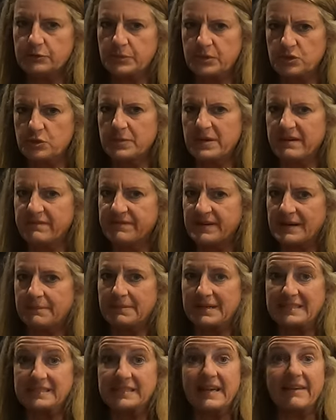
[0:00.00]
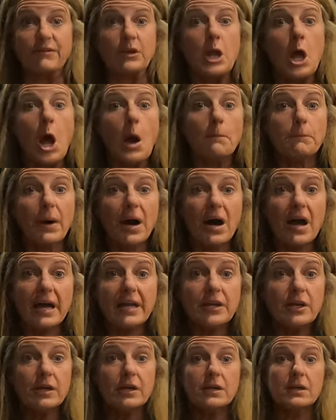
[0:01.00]
supposed to be a 5x7.
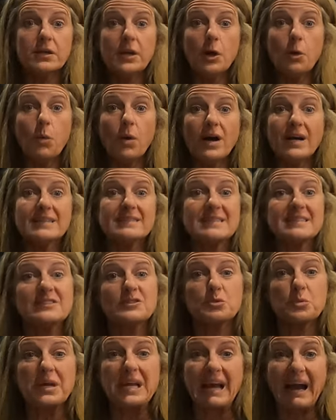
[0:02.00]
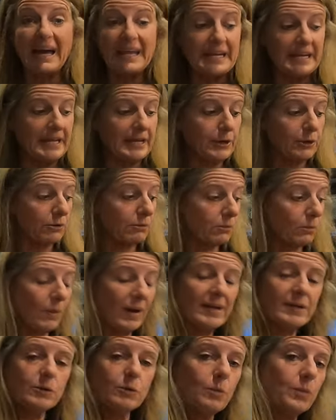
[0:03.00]
But you know what? Since we got it here,
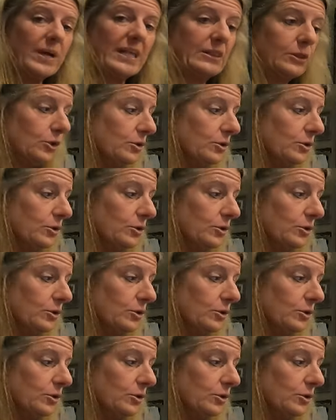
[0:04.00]
why don't we